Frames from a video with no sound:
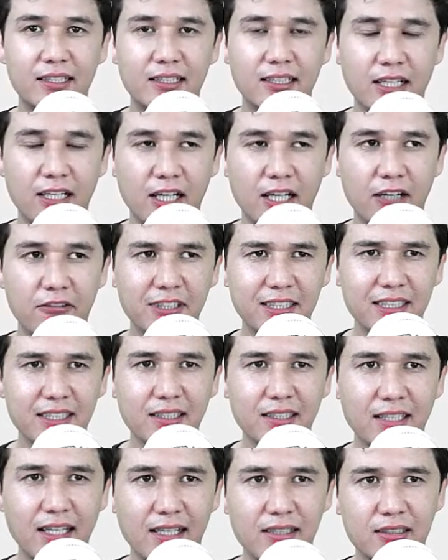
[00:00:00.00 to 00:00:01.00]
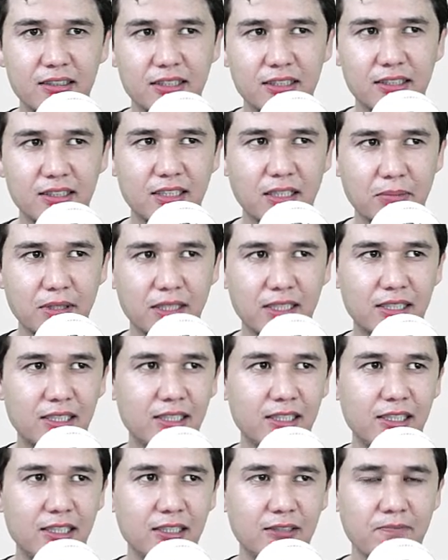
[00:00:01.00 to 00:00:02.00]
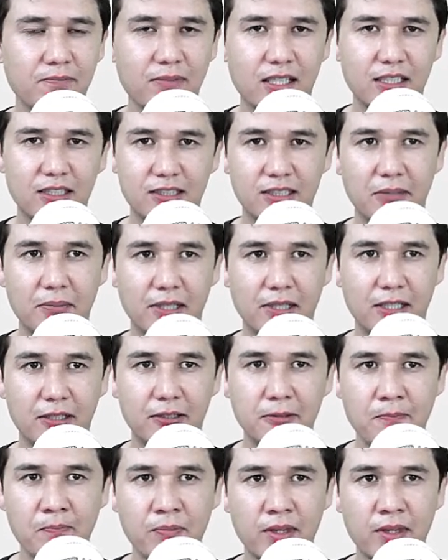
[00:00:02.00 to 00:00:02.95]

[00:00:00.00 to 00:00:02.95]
Everything else is completely similar.